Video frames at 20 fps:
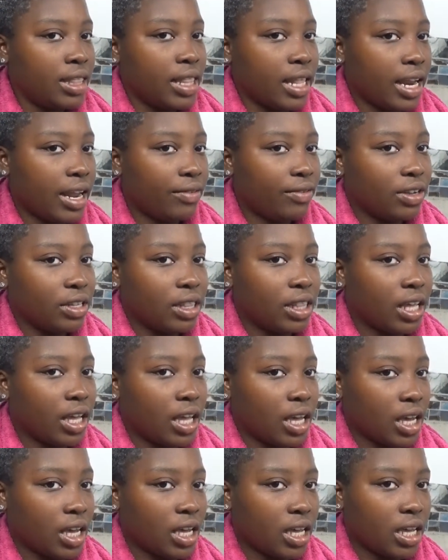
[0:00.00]
that
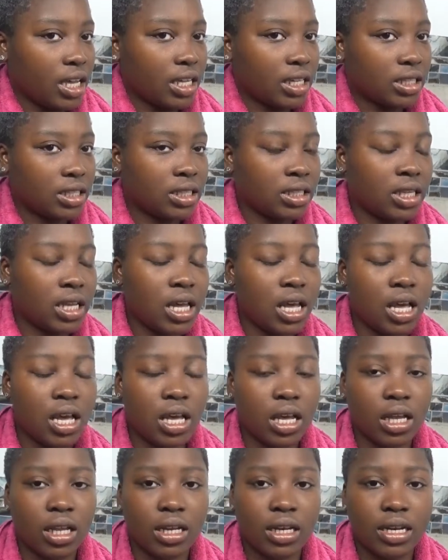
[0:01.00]
everything is
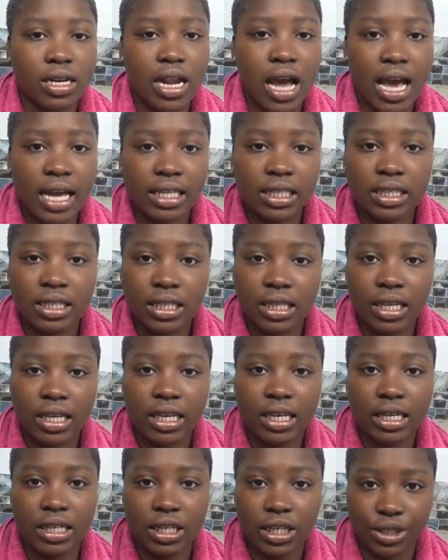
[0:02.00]
nicely
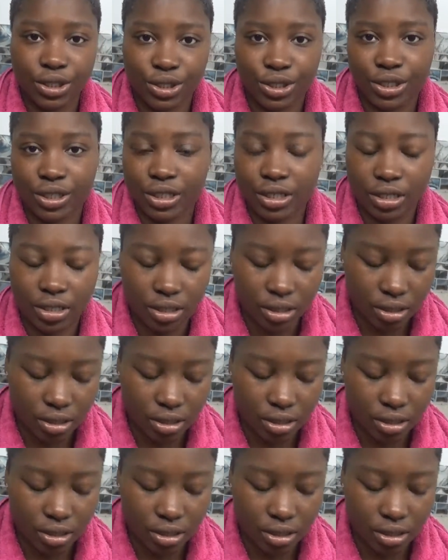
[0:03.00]
conditioned,